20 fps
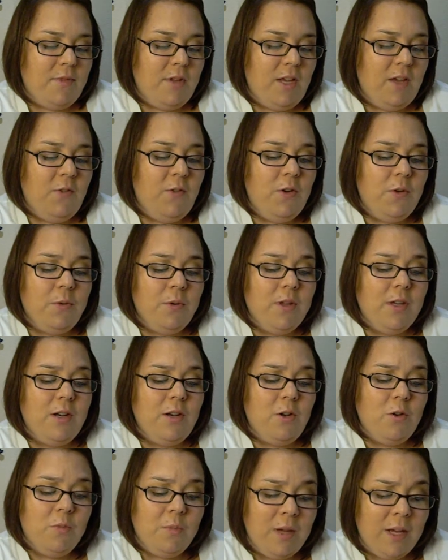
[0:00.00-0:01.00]
If you really
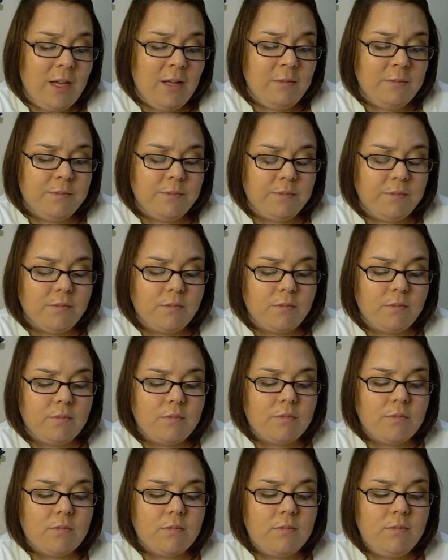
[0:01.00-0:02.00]
knew me,
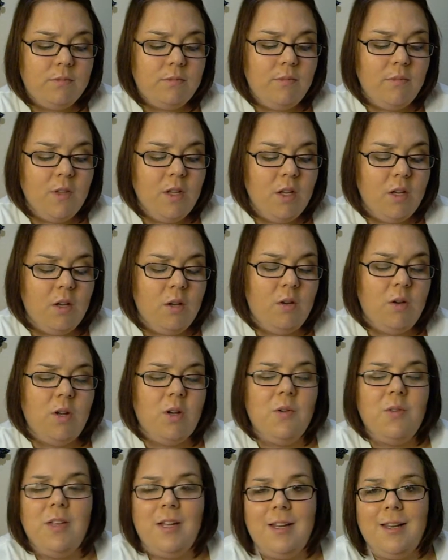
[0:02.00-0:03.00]
you
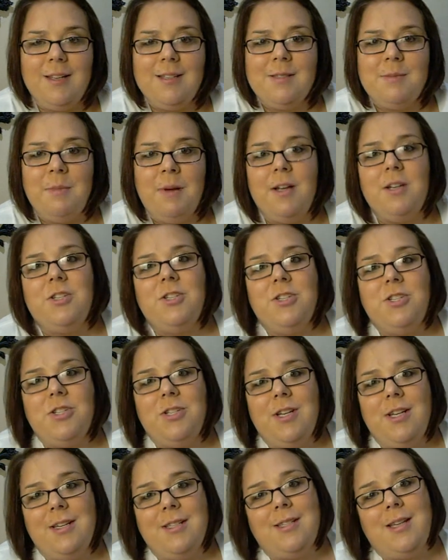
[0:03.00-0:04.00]
know that as much
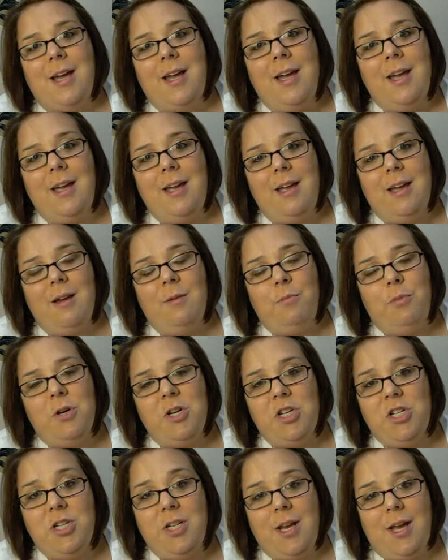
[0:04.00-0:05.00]
as I
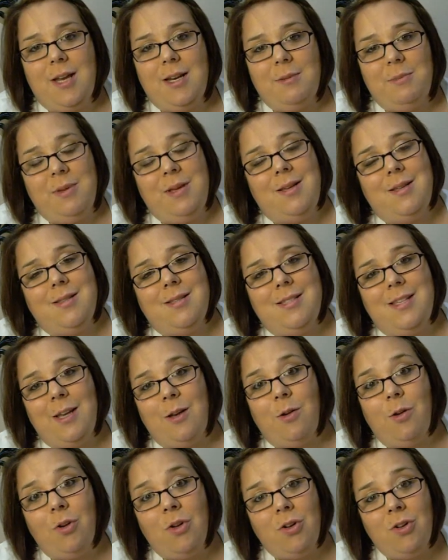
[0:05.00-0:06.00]
appreciate being
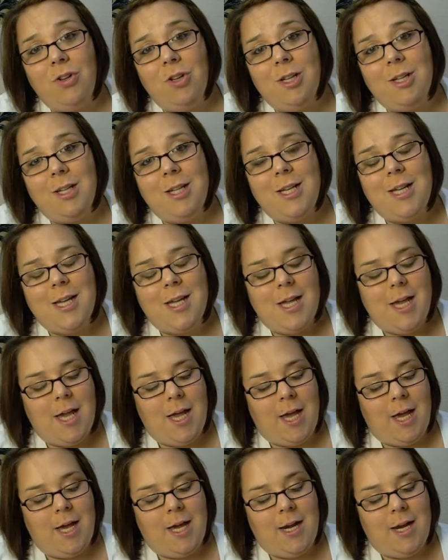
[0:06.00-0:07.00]
single
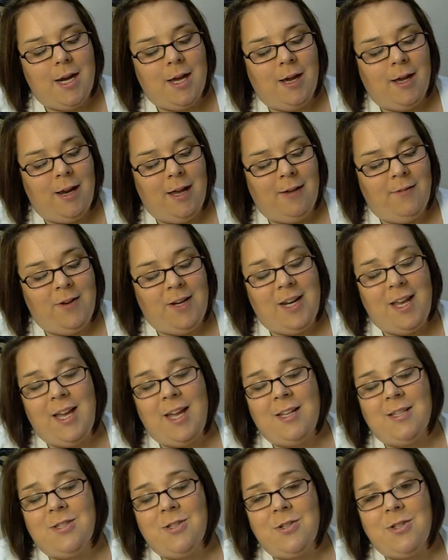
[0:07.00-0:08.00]
and not having to
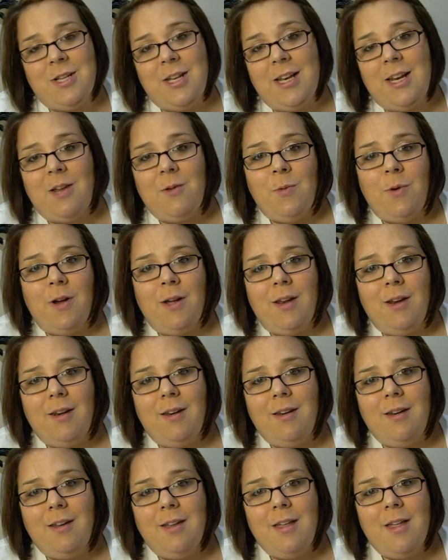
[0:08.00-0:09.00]
answer to anyone,
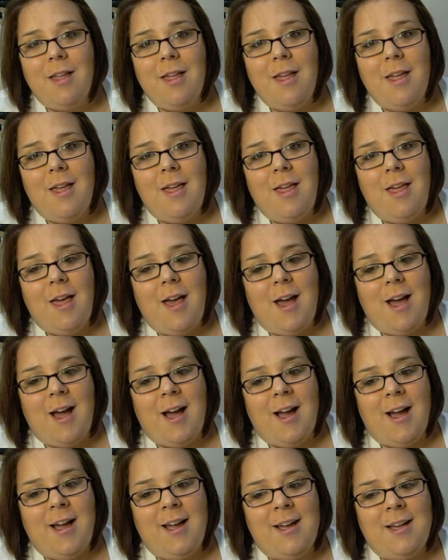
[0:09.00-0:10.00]

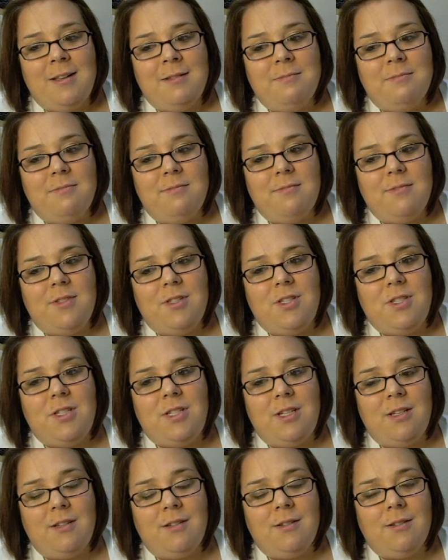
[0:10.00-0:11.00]
I
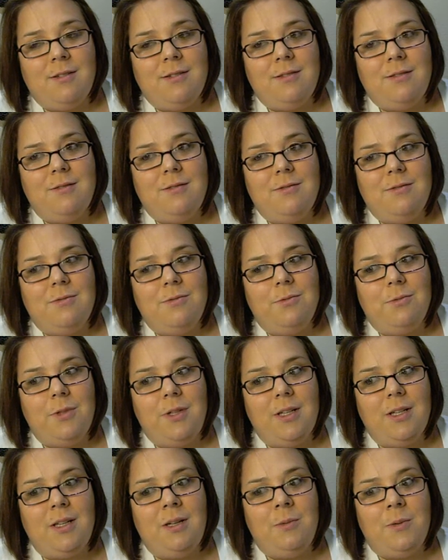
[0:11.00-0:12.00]
still
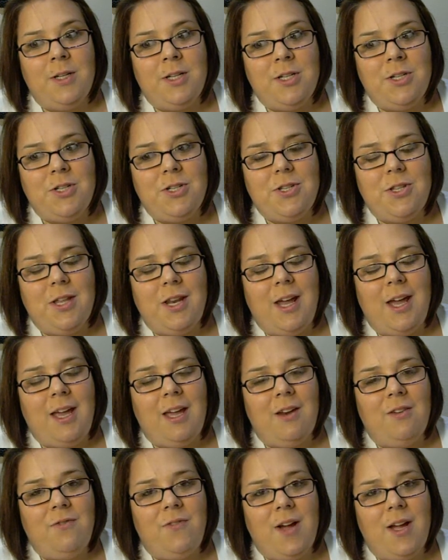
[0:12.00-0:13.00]
really wish that I
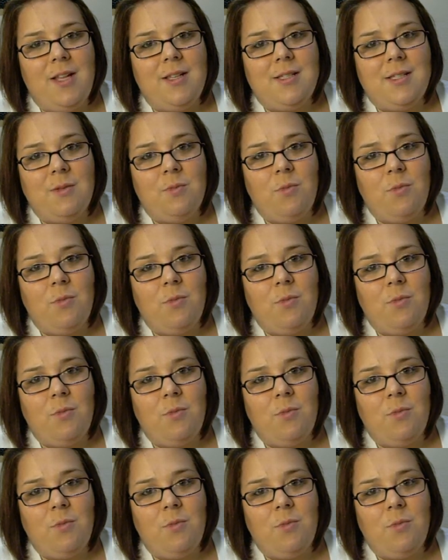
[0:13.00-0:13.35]
could find